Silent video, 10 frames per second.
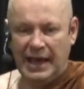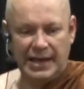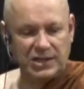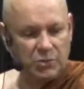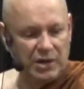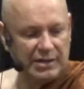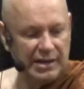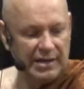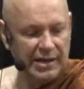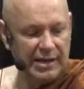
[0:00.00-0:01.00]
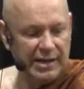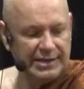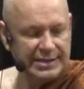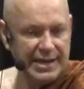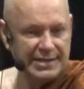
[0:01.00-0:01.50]
And so, what uh, he
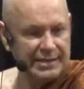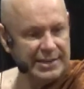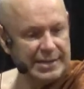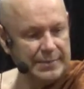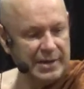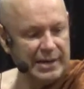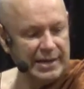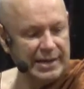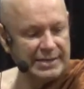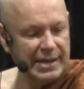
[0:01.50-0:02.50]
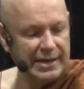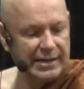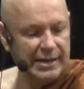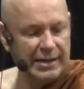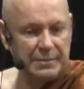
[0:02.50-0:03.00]
says in the simile is that
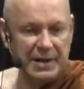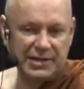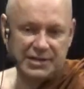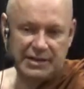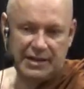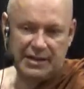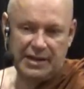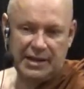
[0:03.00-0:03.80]
uh, imagine uh,